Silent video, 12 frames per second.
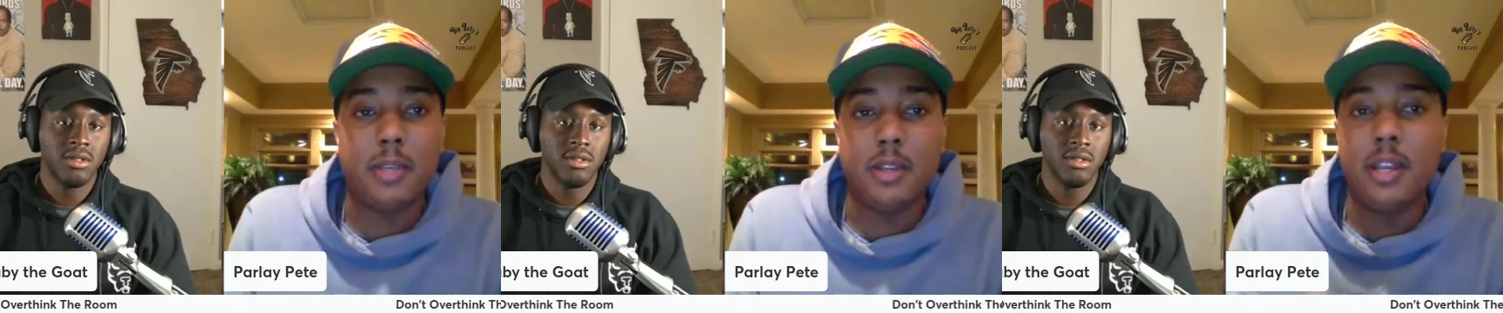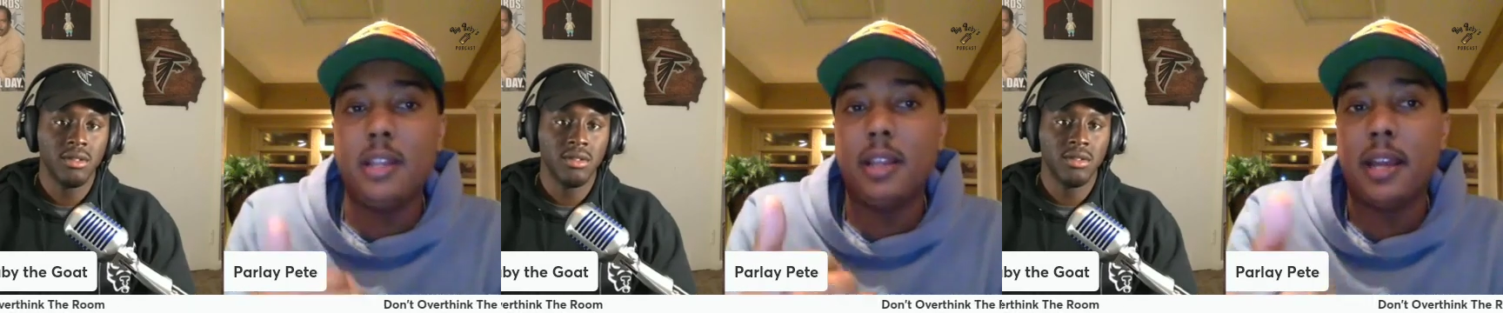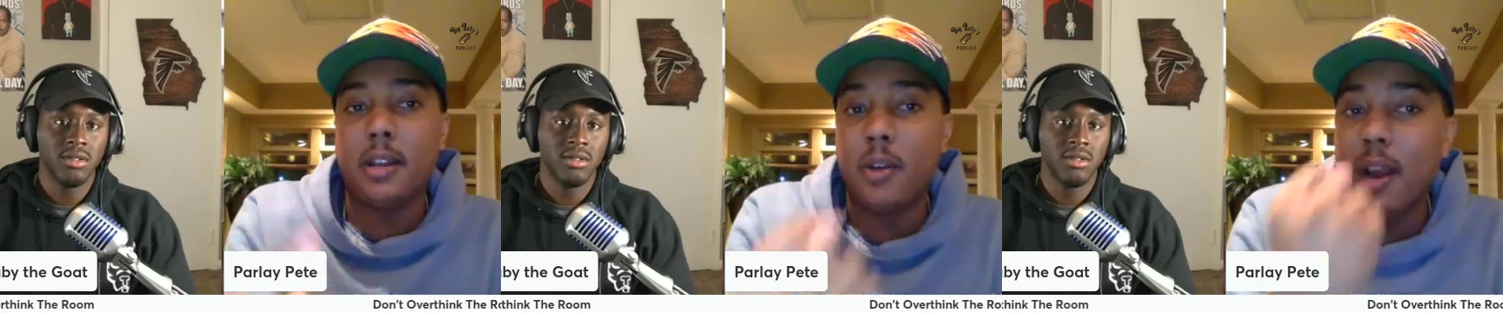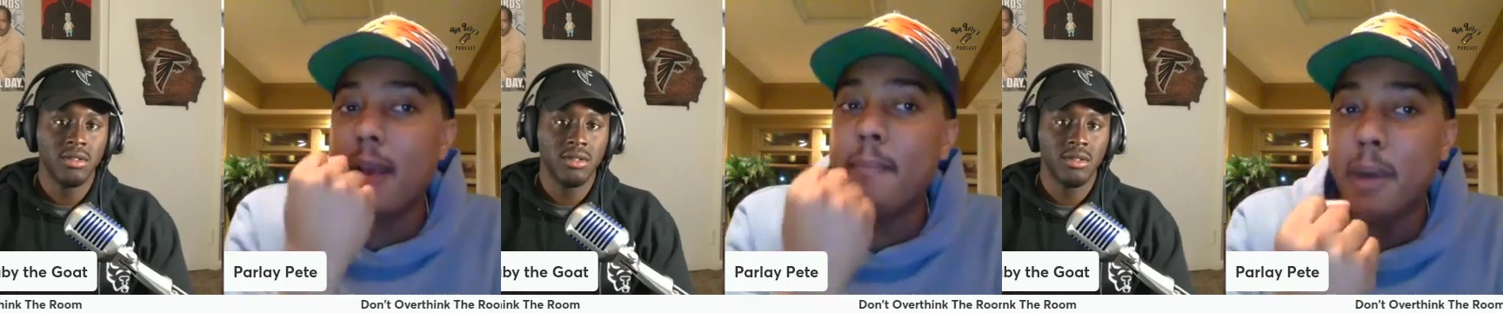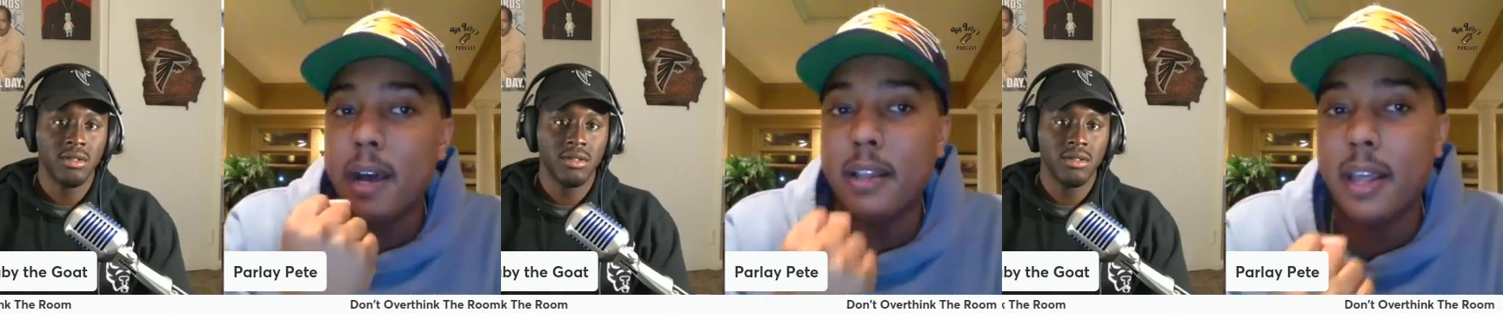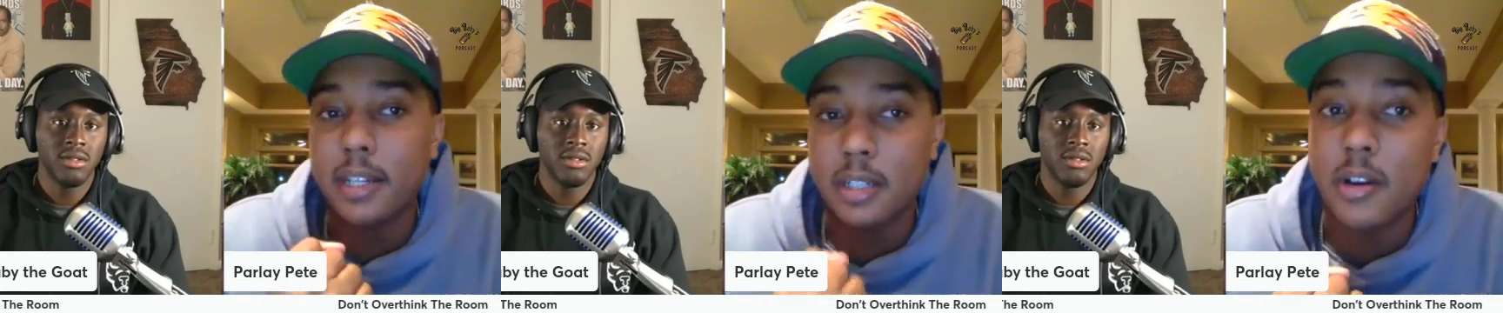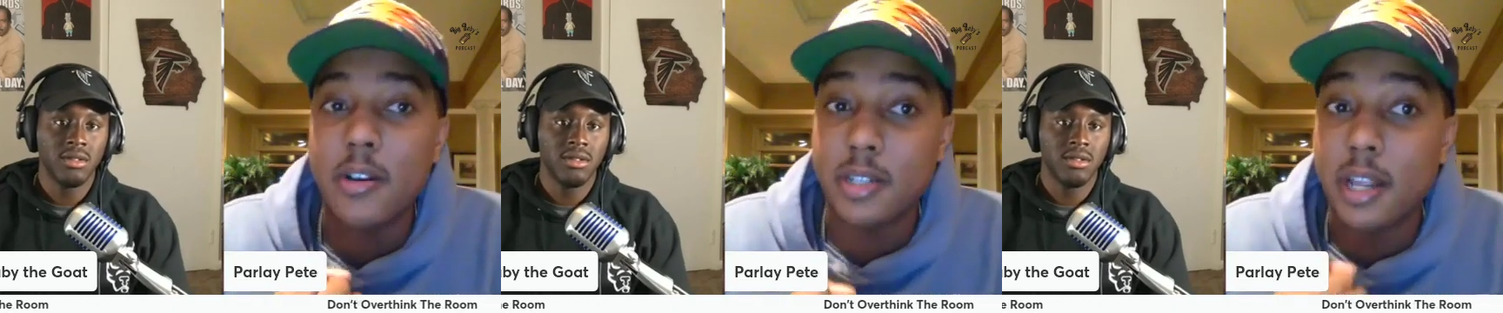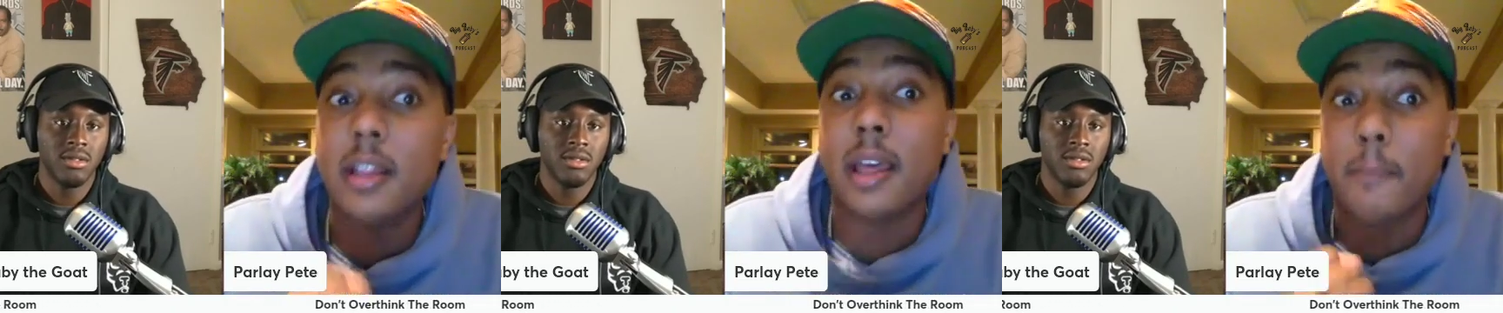Speaker 1: You didn't like grab my like
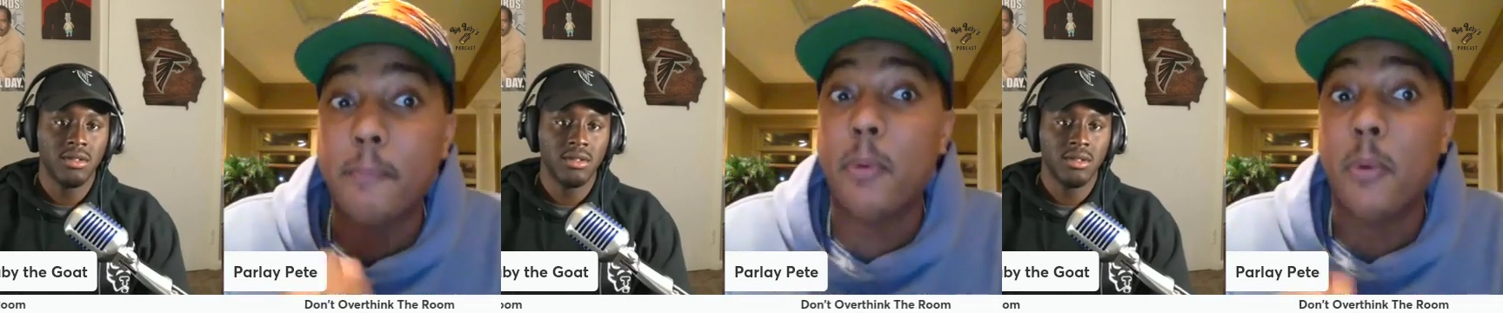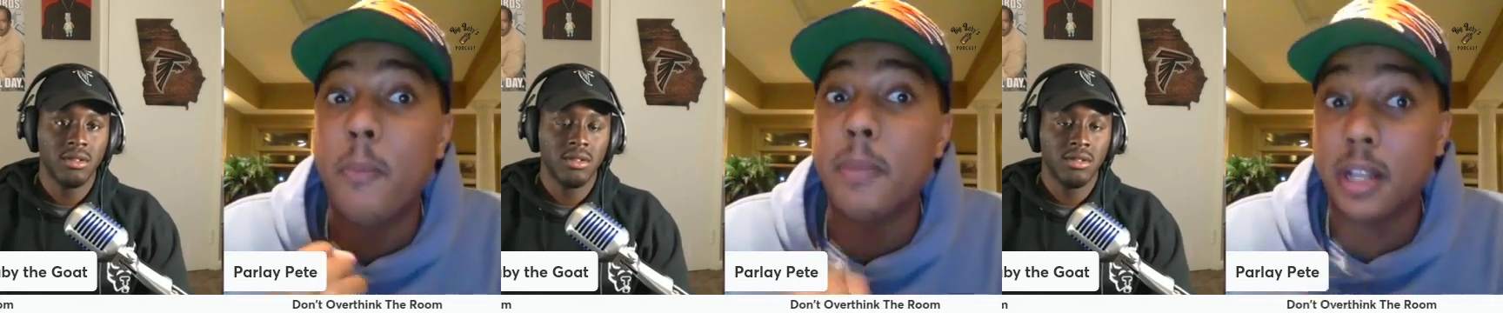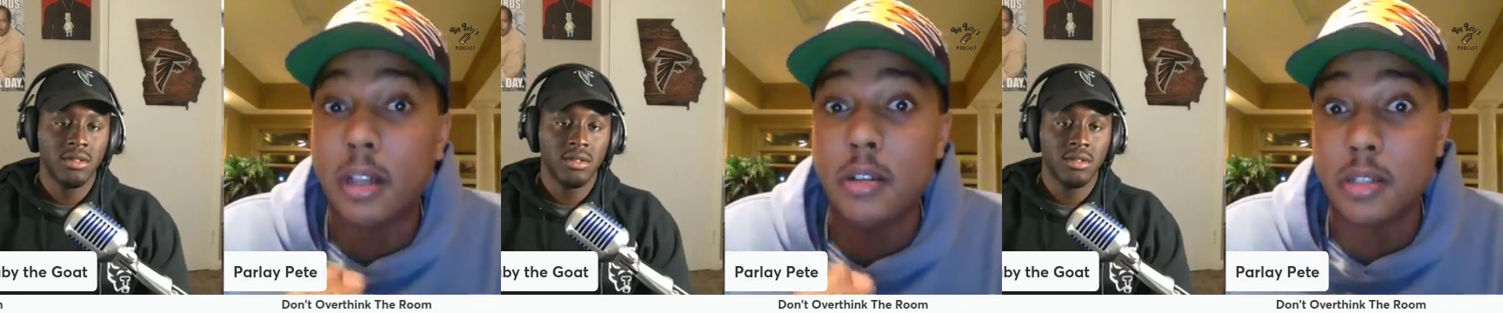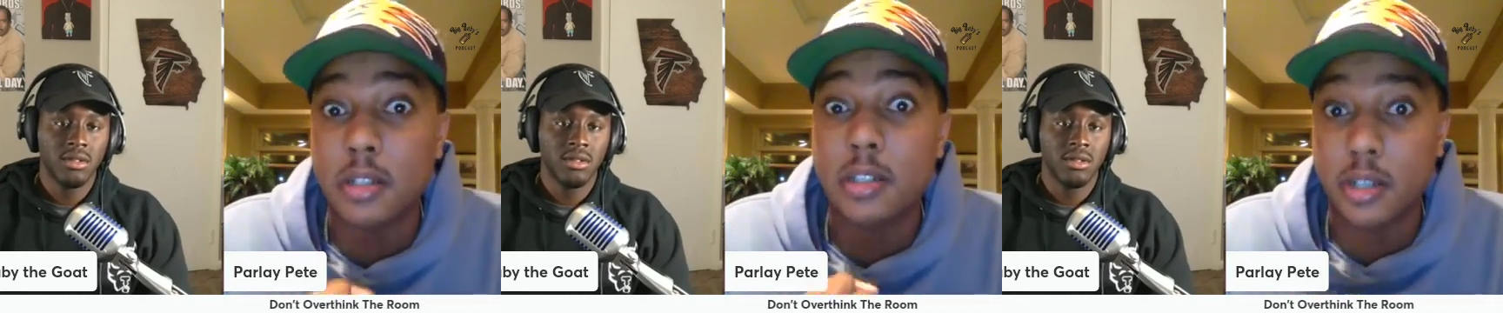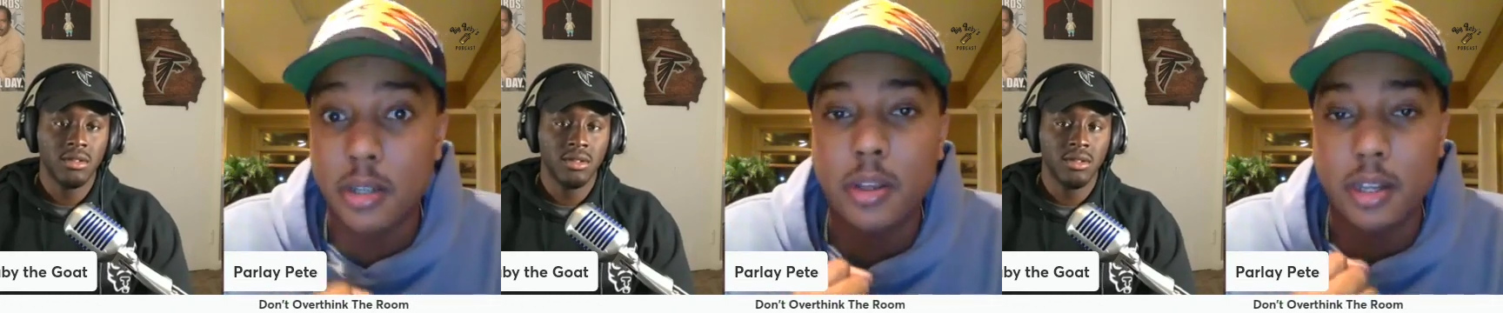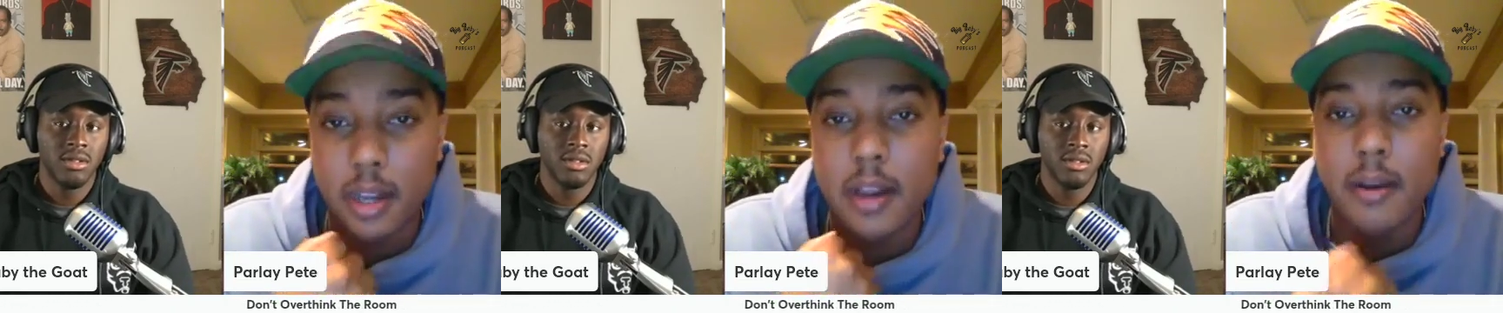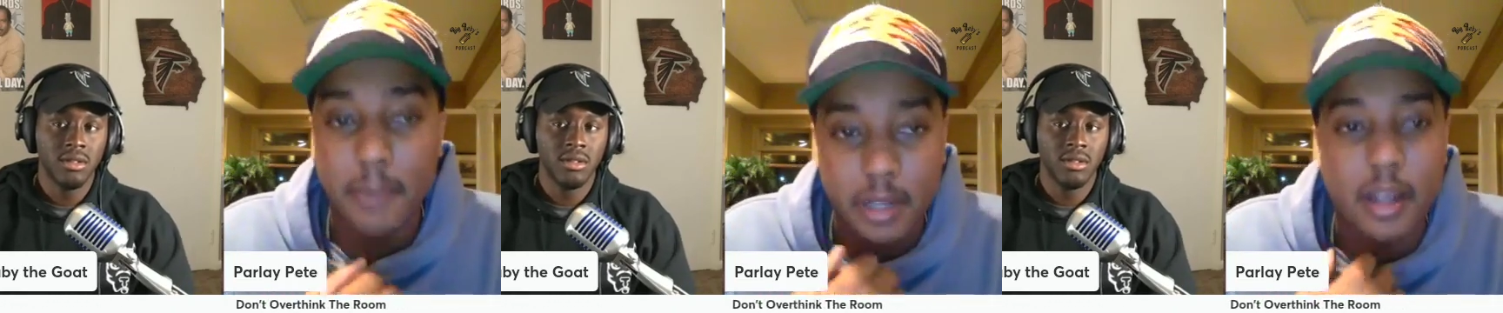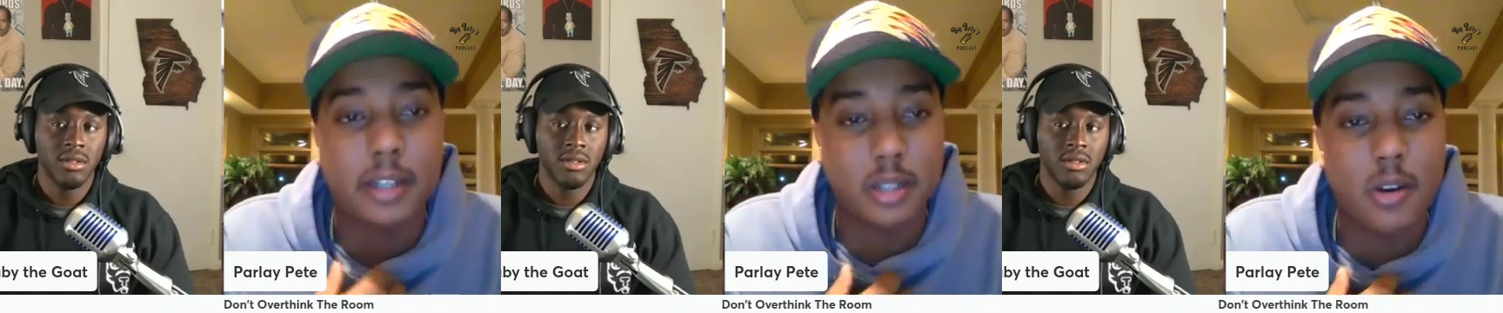jersey and like pull me closer so you can hear me,
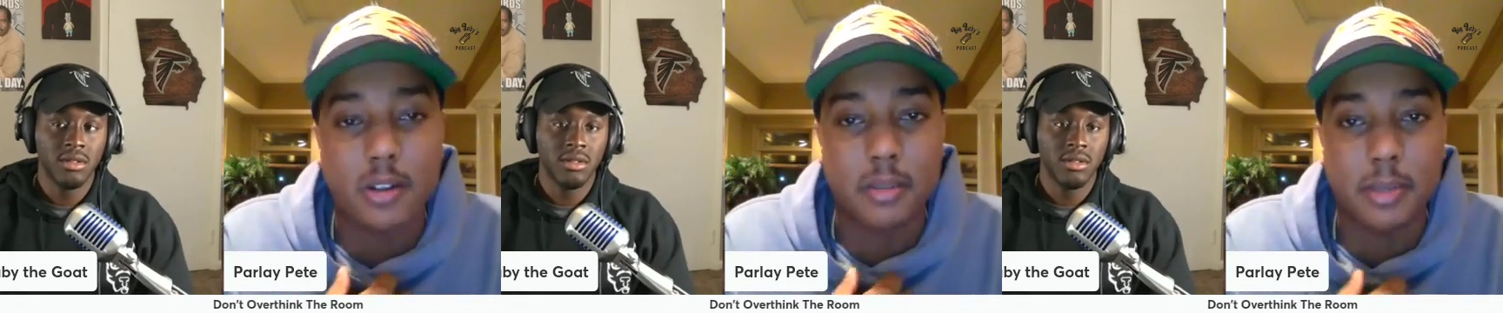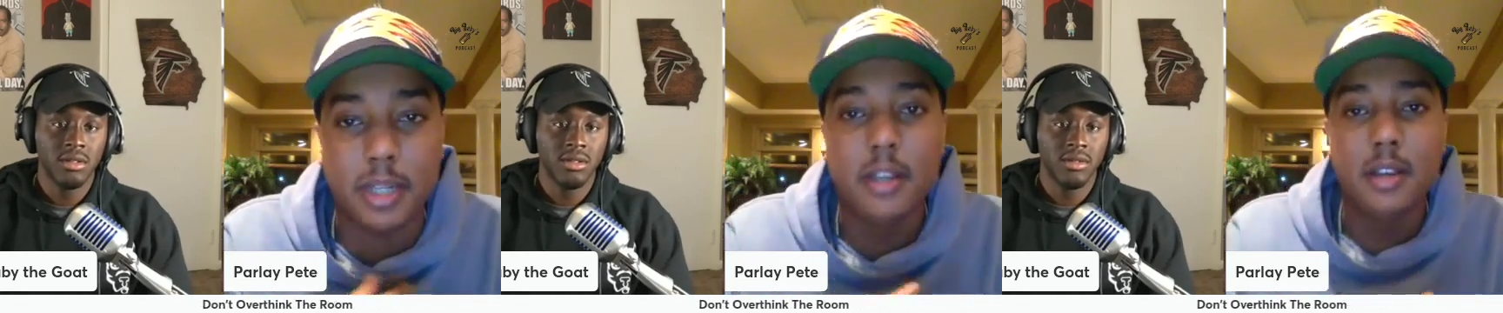like talk to me.